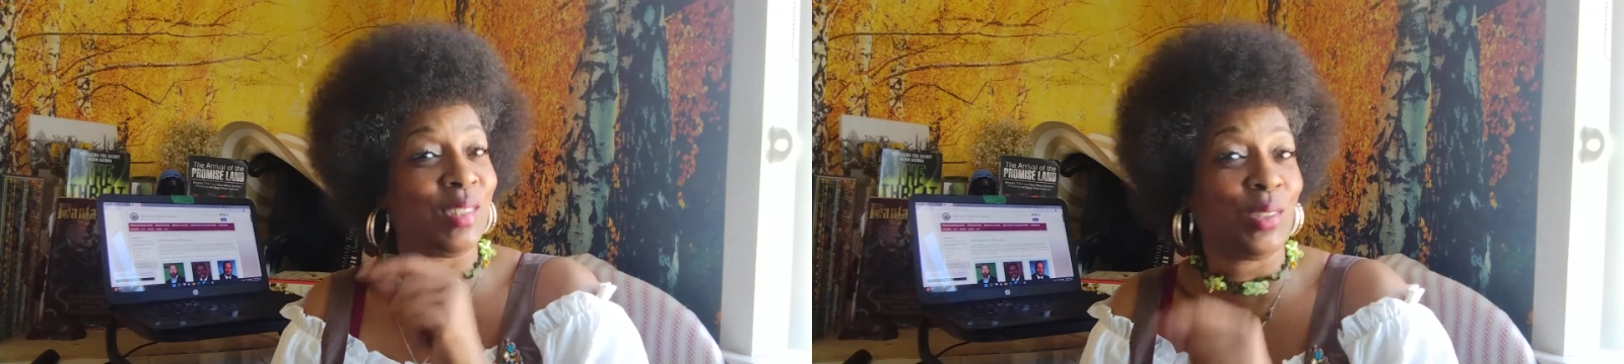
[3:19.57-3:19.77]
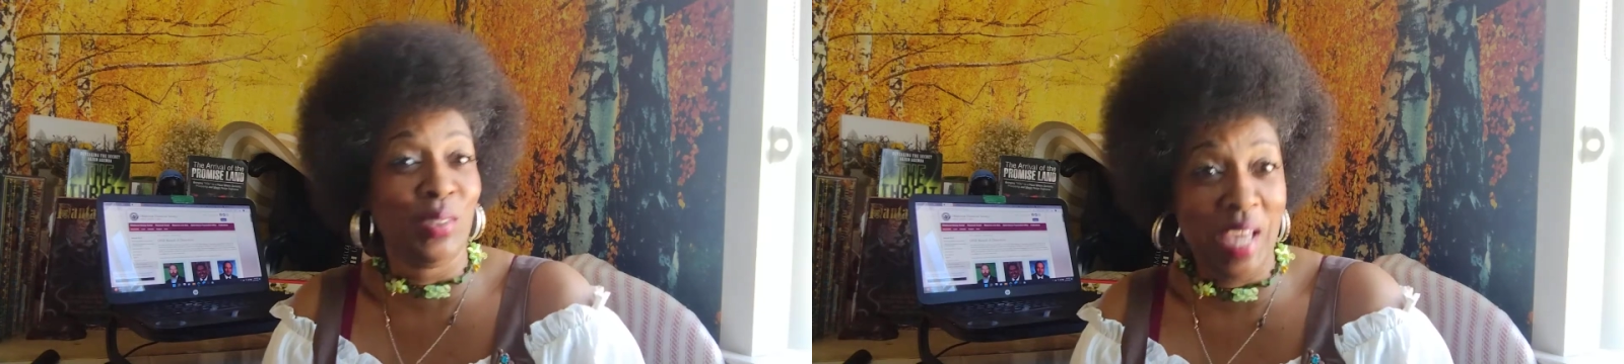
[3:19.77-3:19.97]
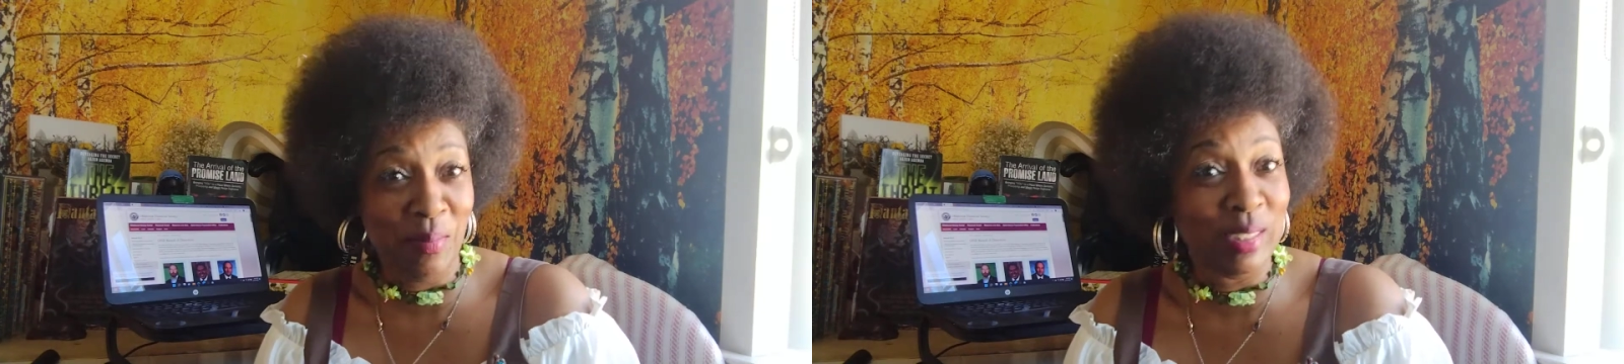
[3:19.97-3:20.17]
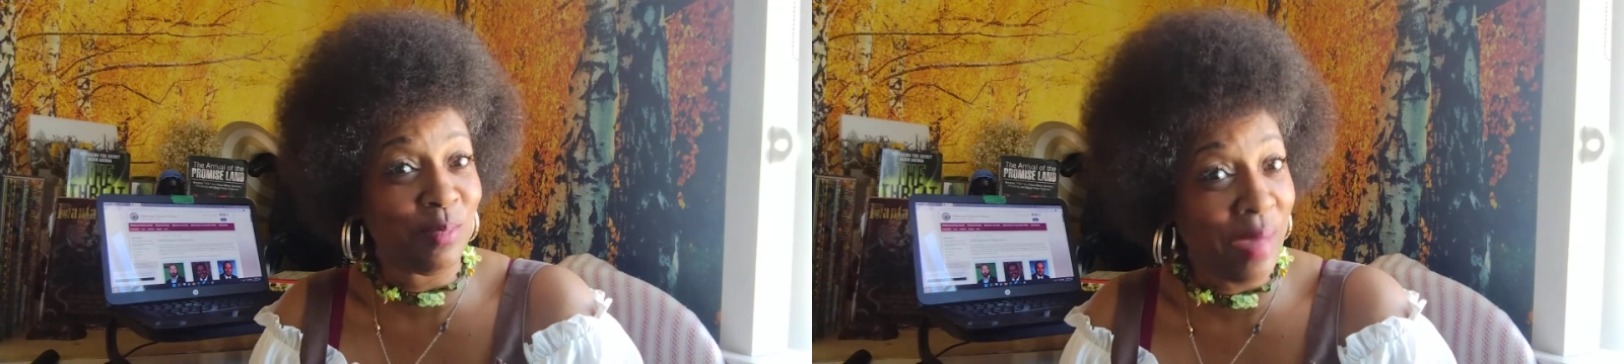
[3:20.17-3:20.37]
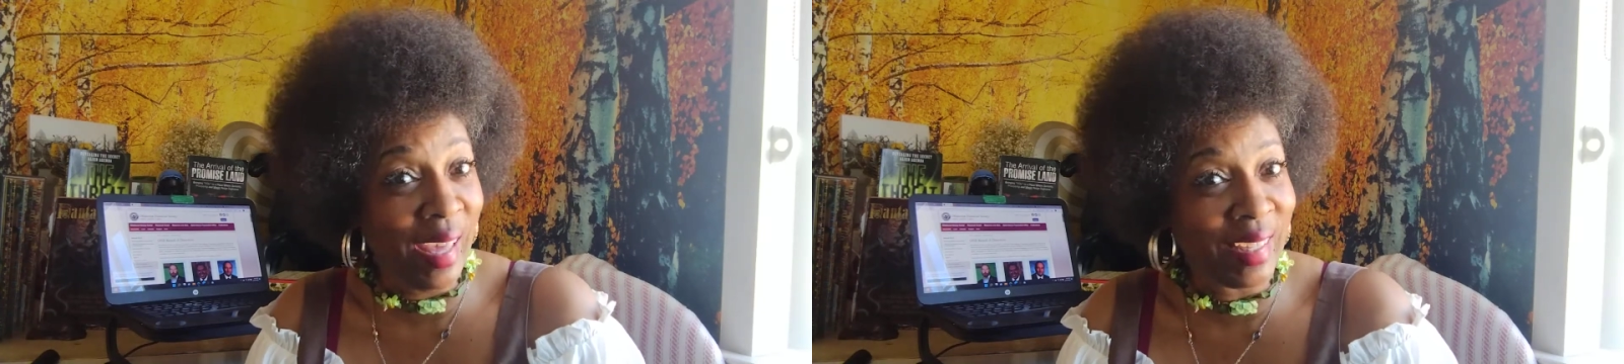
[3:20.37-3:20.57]
sister name is
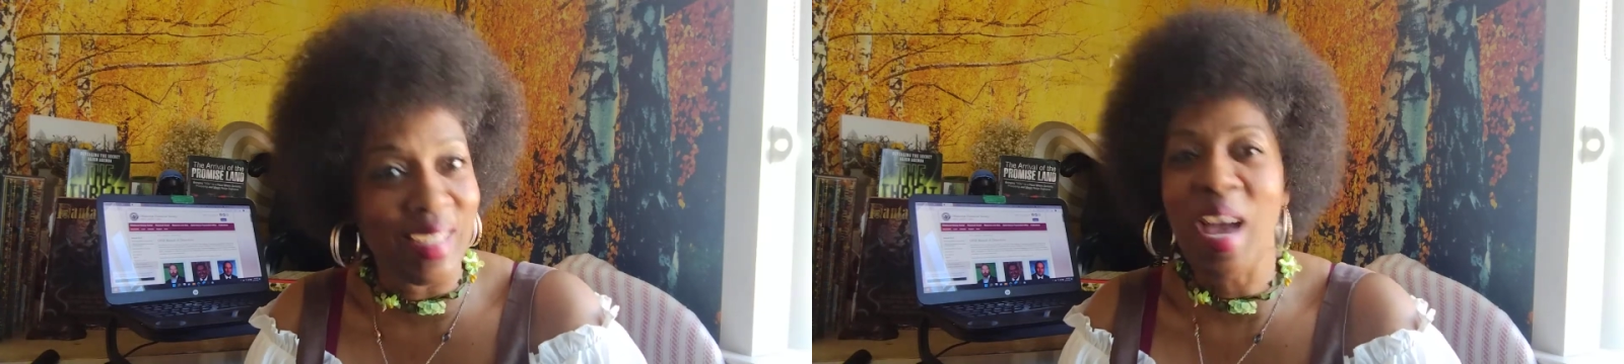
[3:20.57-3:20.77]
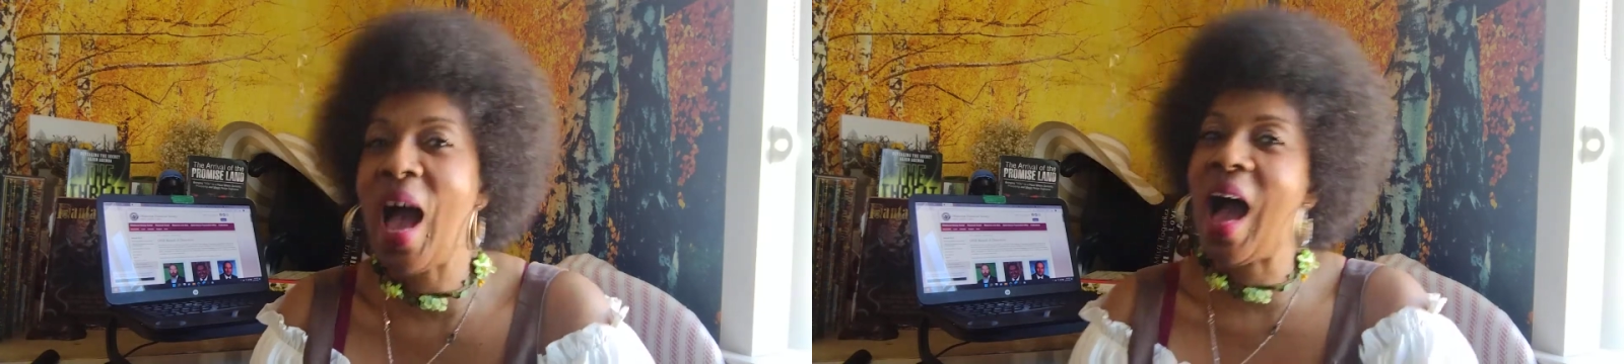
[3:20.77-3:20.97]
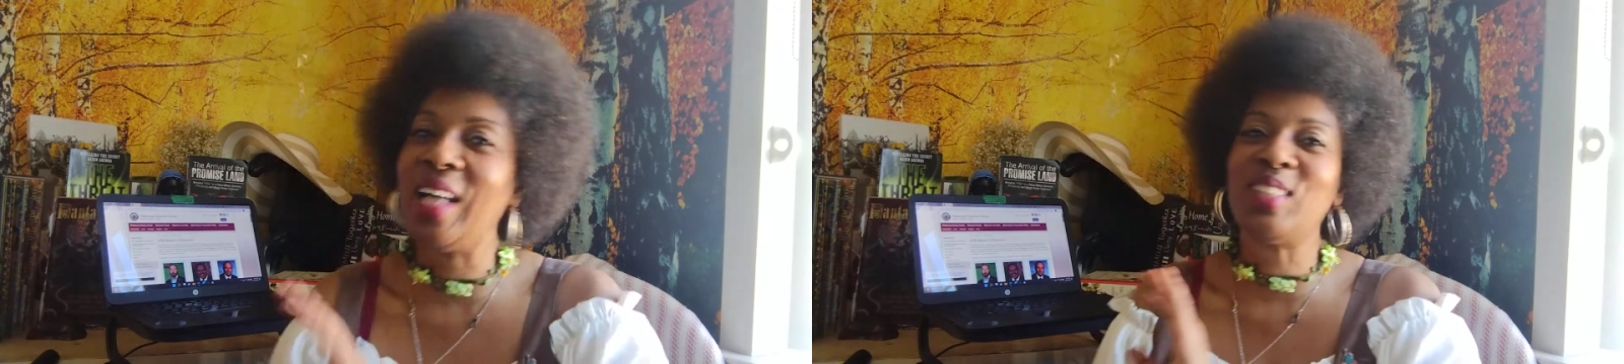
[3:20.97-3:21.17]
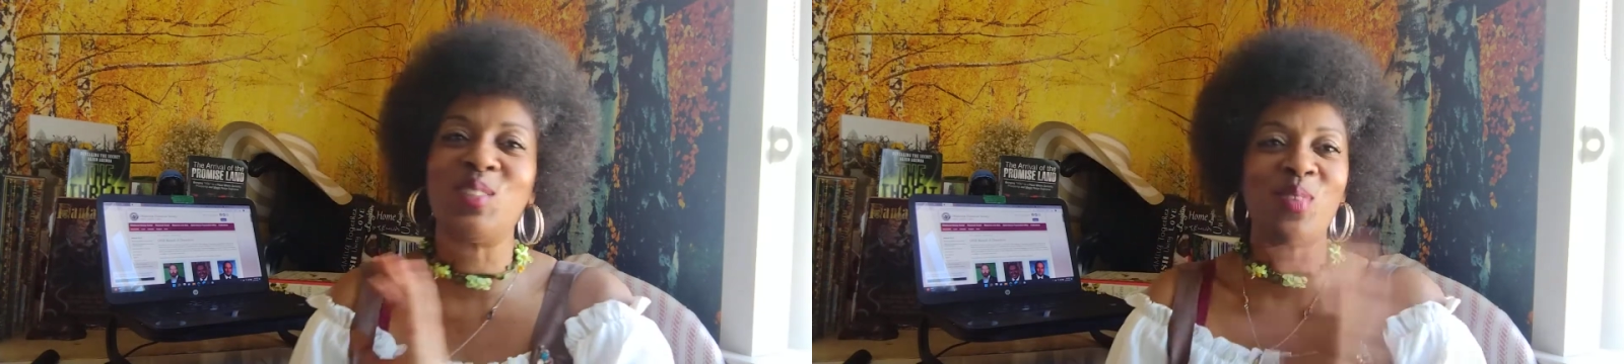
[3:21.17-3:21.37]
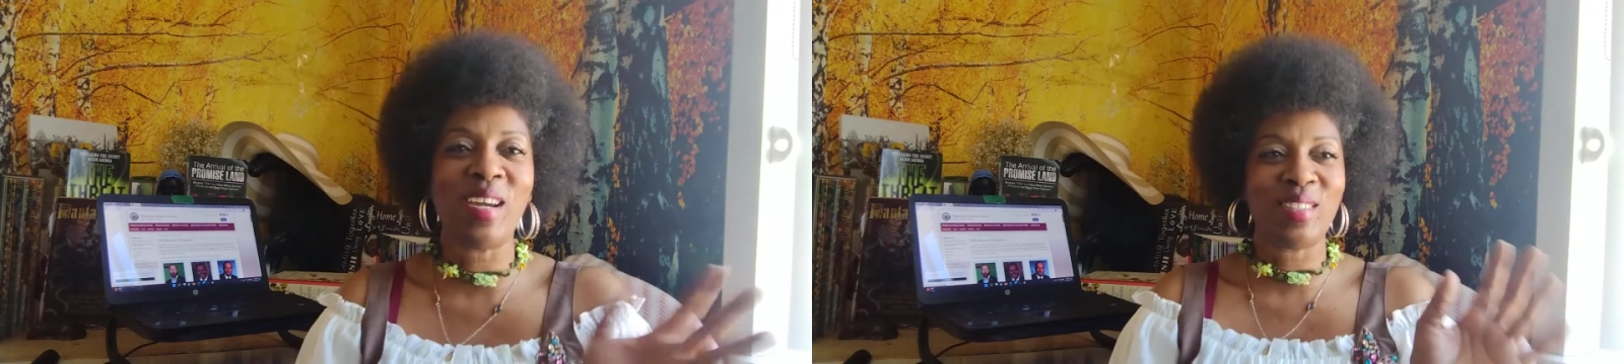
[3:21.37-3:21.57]
Becky. I
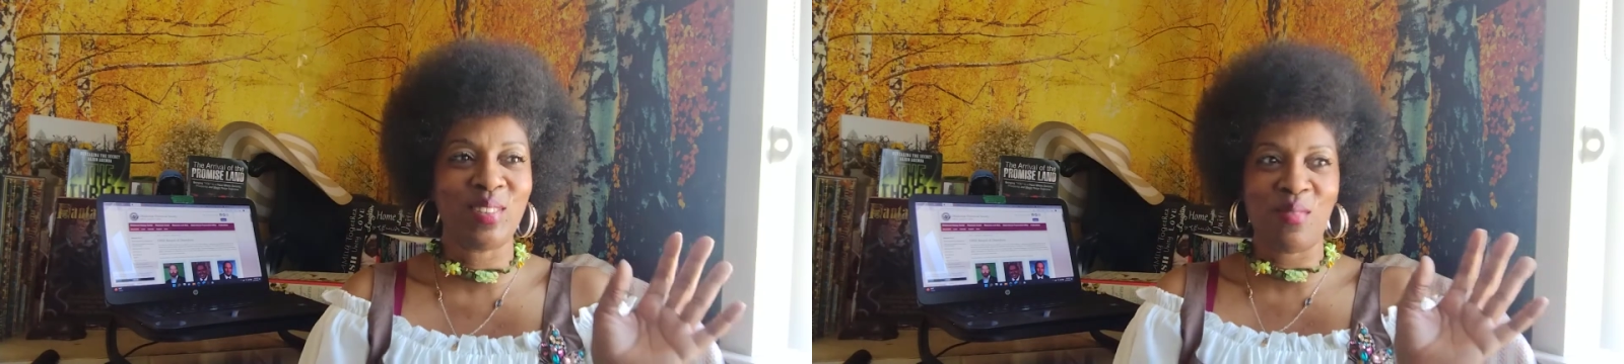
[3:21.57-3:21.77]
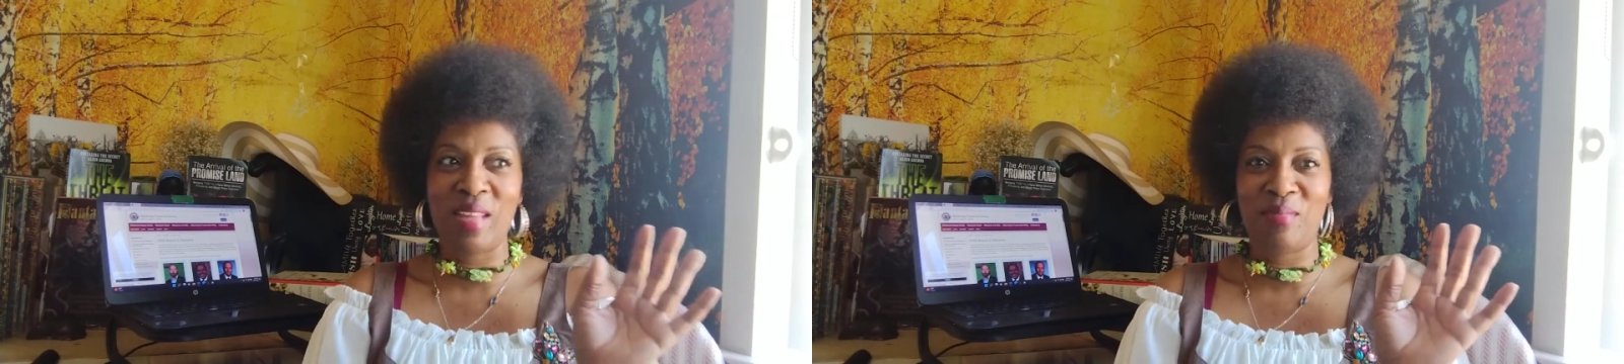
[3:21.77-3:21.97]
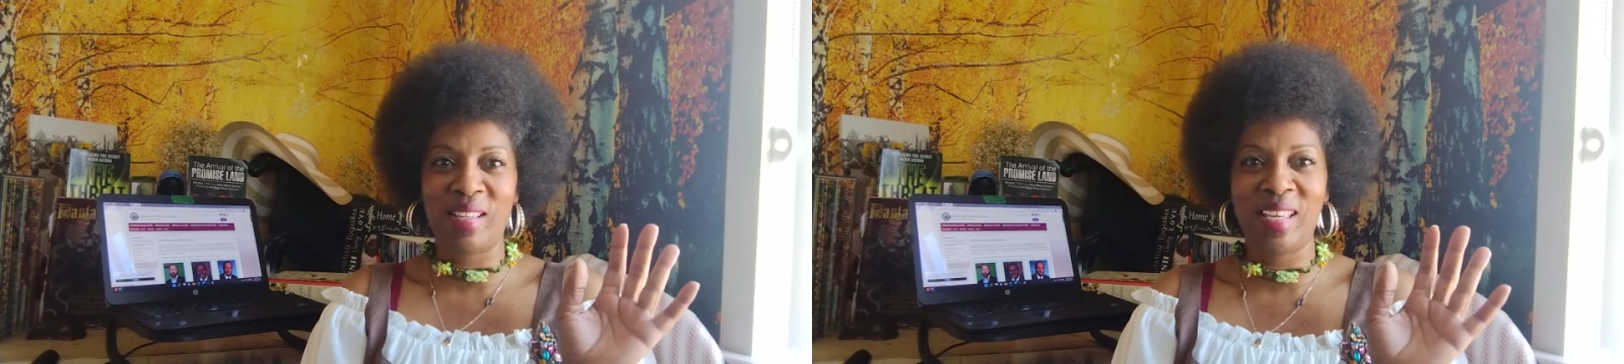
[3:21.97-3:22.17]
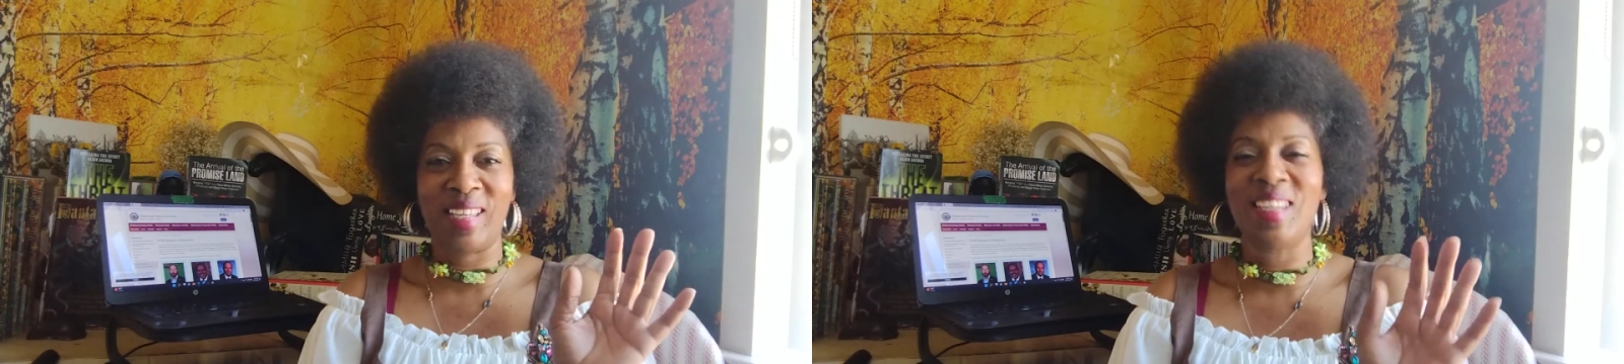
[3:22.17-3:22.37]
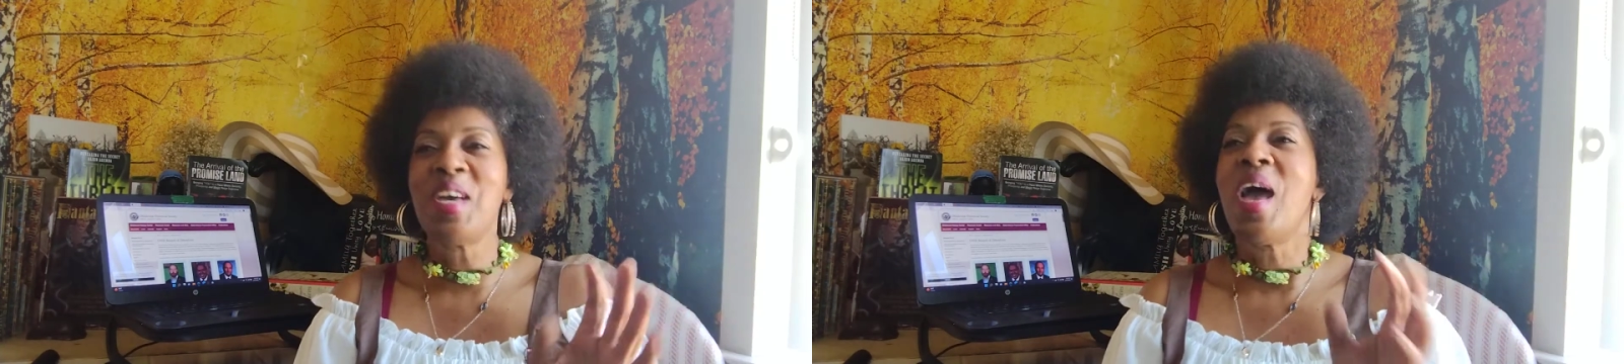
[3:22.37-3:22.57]
swear to you, I'm not
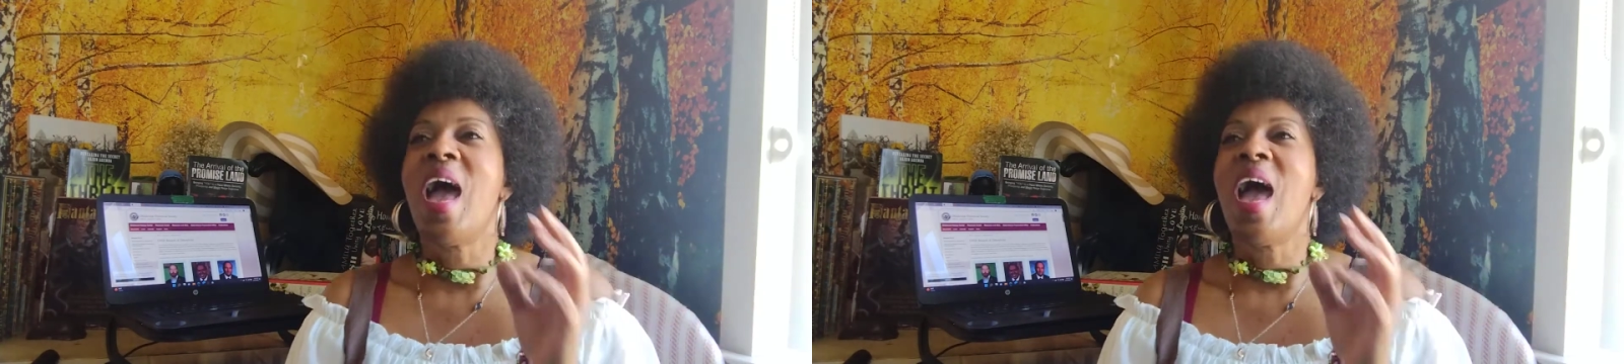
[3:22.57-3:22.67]
playing.